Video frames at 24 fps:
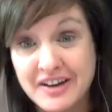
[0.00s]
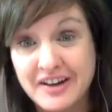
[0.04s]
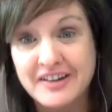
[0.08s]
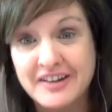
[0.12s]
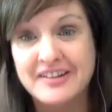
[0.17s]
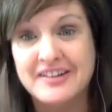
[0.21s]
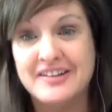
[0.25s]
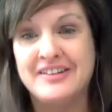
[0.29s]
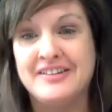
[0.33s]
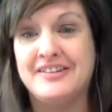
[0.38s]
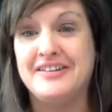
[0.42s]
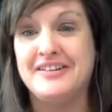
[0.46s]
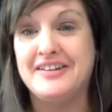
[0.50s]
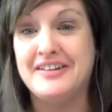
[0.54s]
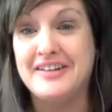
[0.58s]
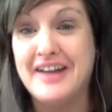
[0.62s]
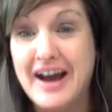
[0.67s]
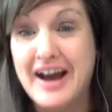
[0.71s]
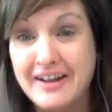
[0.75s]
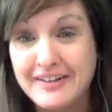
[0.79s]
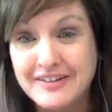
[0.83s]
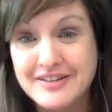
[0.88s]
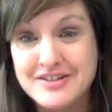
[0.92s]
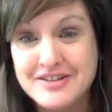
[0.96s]
in an
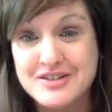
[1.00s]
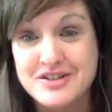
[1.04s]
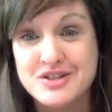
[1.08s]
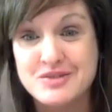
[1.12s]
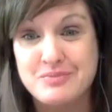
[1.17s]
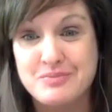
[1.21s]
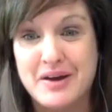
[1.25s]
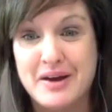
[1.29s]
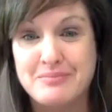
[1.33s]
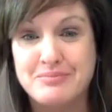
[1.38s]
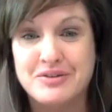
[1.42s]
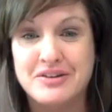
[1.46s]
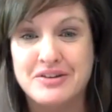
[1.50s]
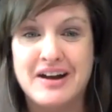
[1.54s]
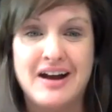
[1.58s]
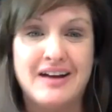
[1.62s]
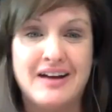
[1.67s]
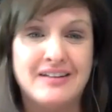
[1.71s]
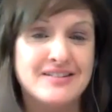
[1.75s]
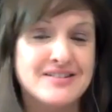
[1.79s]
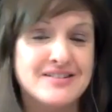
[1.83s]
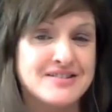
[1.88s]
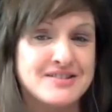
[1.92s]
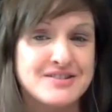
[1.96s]
analysis by
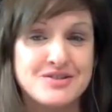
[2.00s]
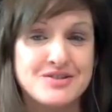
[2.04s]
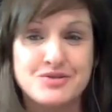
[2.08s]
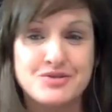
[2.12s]
paralysis,